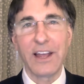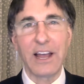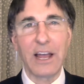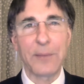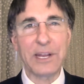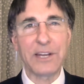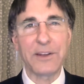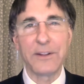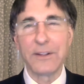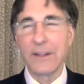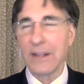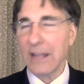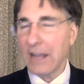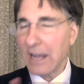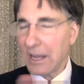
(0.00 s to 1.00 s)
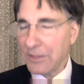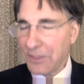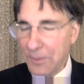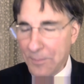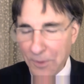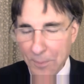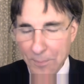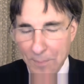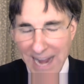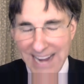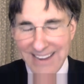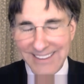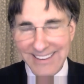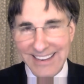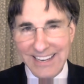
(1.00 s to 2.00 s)
I mean, the
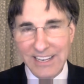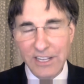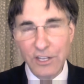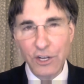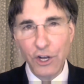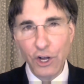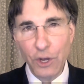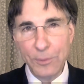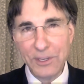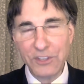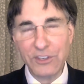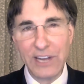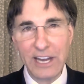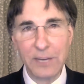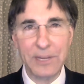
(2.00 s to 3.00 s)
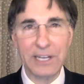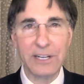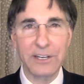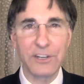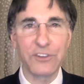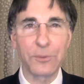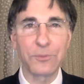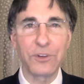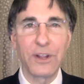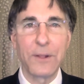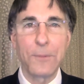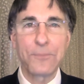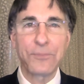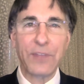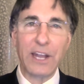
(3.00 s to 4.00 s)
amazing homeostatic mechanisms.
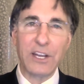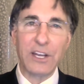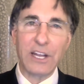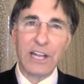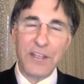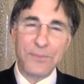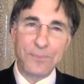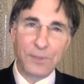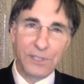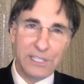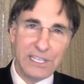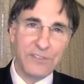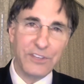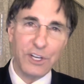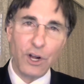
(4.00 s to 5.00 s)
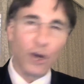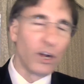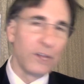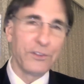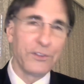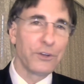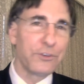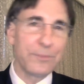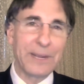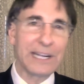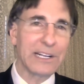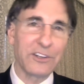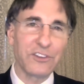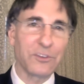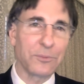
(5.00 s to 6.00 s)
And I believe that all of those
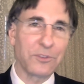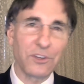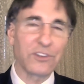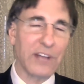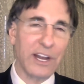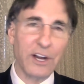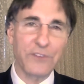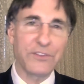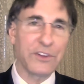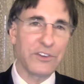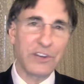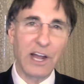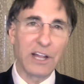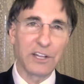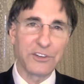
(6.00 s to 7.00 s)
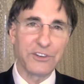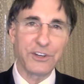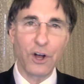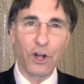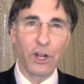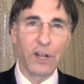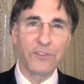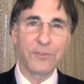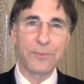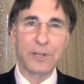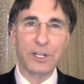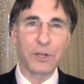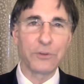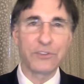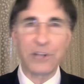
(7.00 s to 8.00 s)
mechanisms inside our physiology, all of them
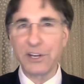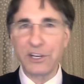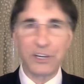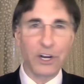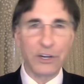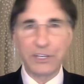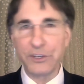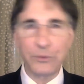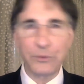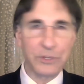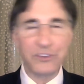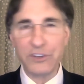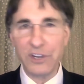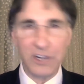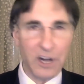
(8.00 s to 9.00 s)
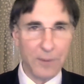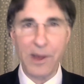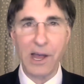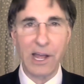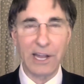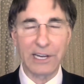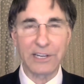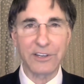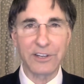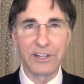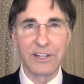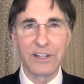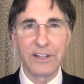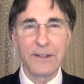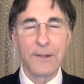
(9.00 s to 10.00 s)
that goes on in our intuition and our mind,
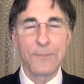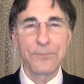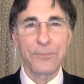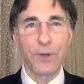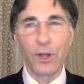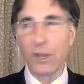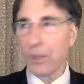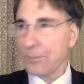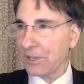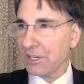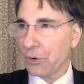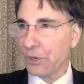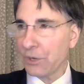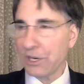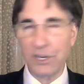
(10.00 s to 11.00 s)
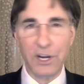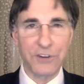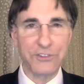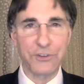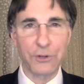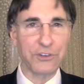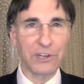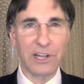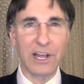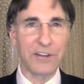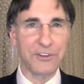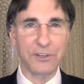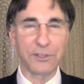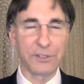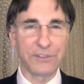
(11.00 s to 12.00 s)
all of them that go on in our
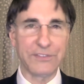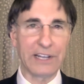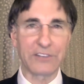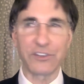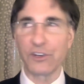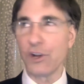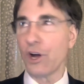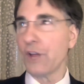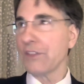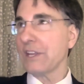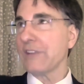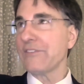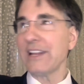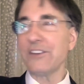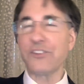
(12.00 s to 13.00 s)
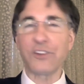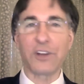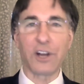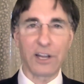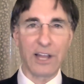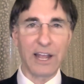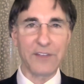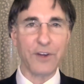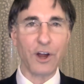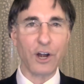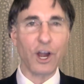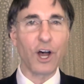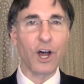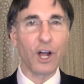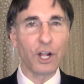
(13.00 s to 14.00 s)
sociological effects and all the events in our life
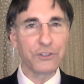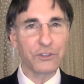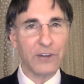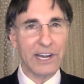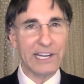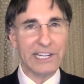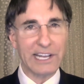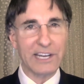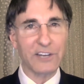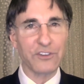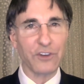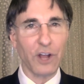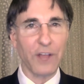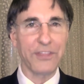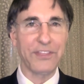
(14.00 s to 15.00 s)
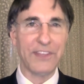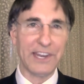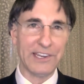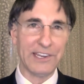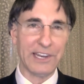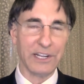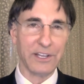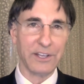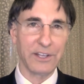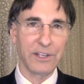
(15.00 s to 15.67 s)
are all trying to get us authentic,